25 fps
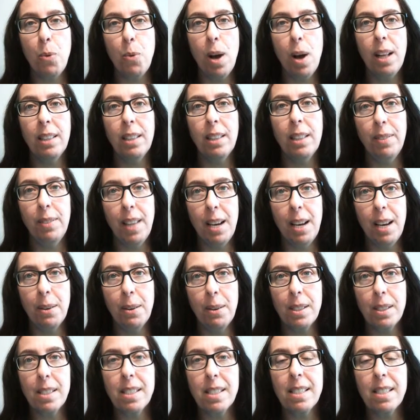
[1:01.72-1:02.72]

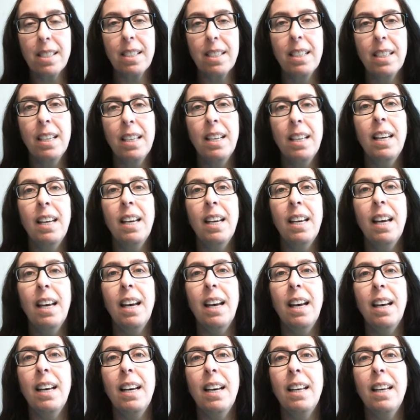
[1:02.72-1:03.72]
wildflowers
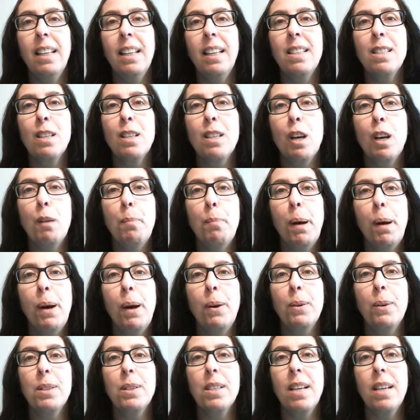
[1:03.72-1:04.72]
and
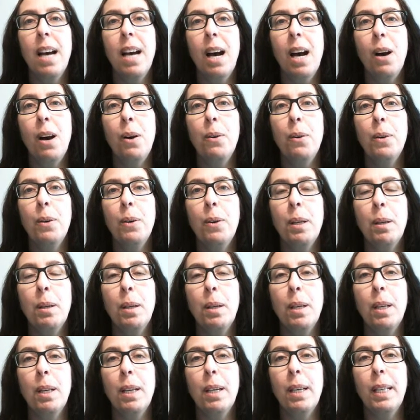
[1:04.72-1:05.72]
about how,
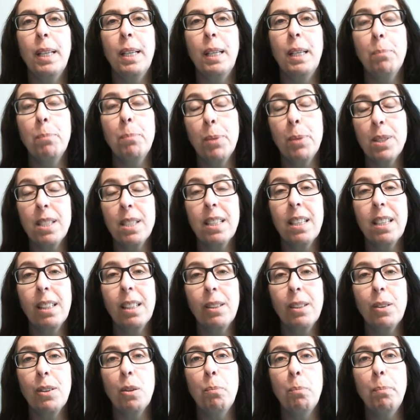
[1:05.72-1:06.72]
in
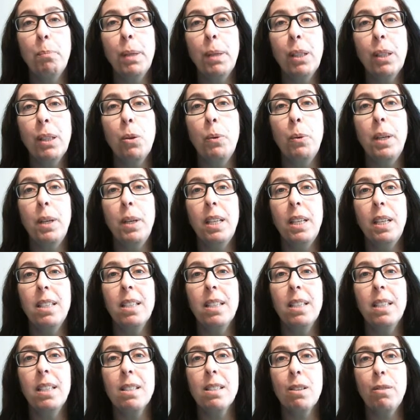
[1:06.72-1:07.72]
particular, the milkweed
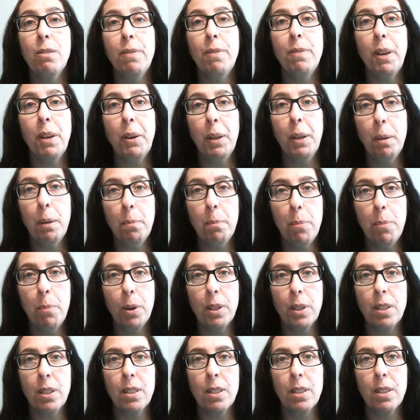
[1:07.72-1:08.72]
is so very
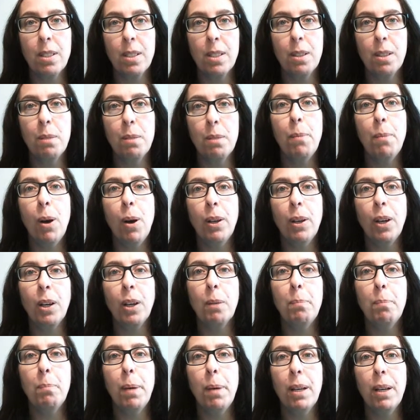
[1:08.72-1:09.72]
important to the
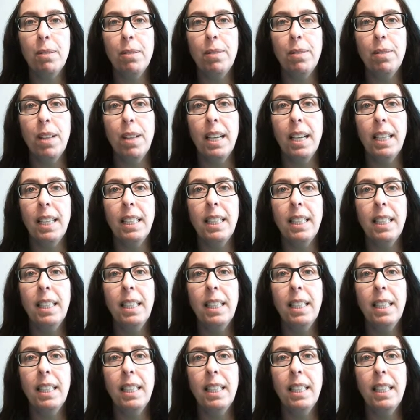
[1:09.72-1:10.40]
monarch butterfly.